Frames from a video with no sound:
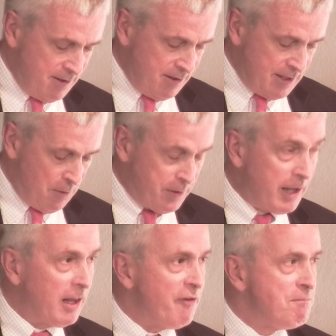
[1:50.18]
Yet what I
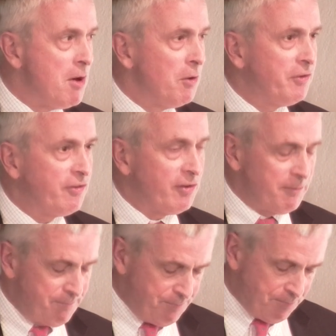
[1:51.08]
love most
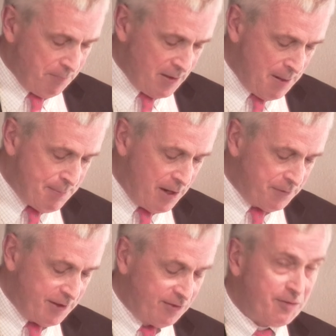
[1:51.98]
about
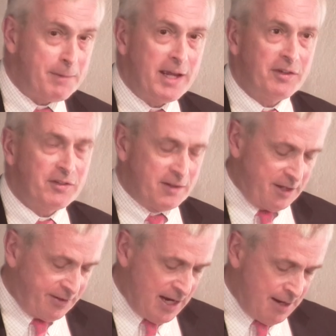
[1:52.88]
this space and the
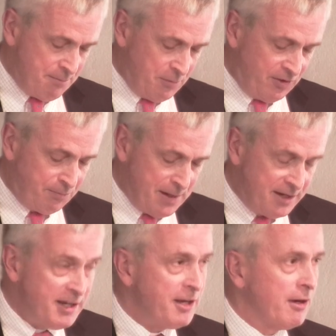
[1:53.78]
time we
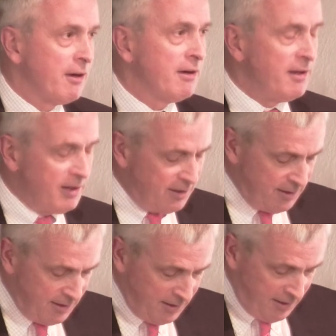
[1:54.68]
spend here
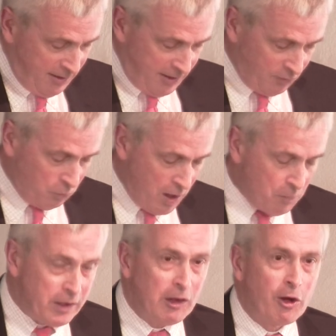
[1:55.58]
is what
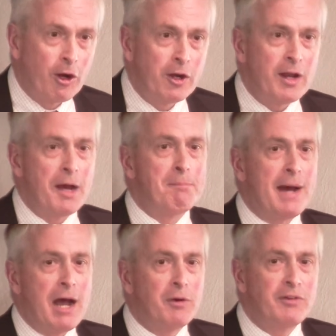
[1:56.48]
we learn
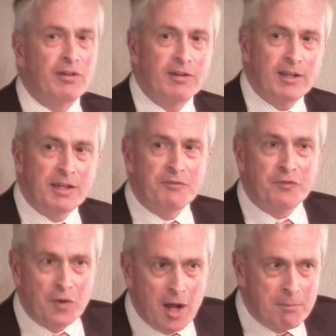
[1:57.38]
about and
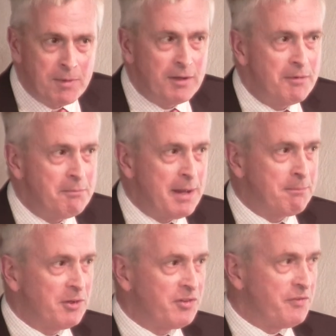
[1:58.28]
from
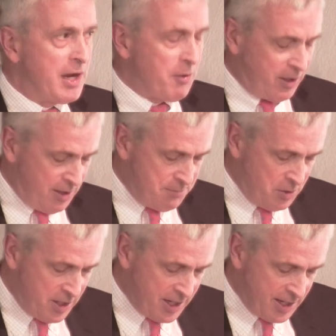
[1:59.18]
members of our
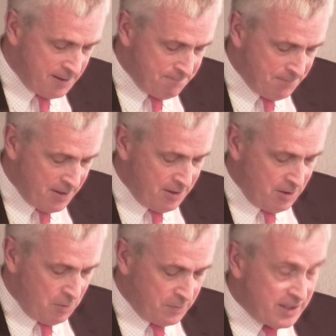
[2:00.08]
community
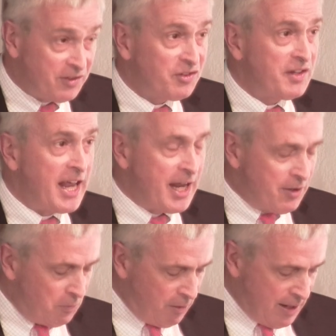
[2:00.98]
when they stand
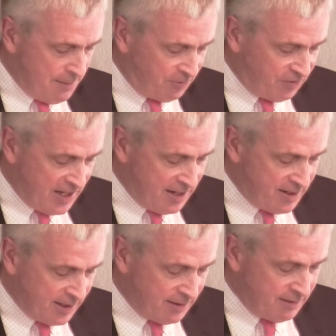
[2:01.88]
where I'm
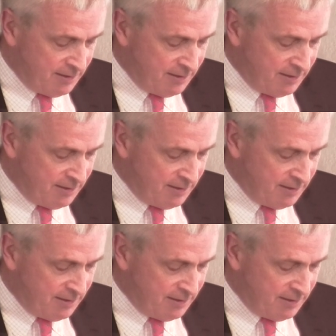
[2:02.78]
standing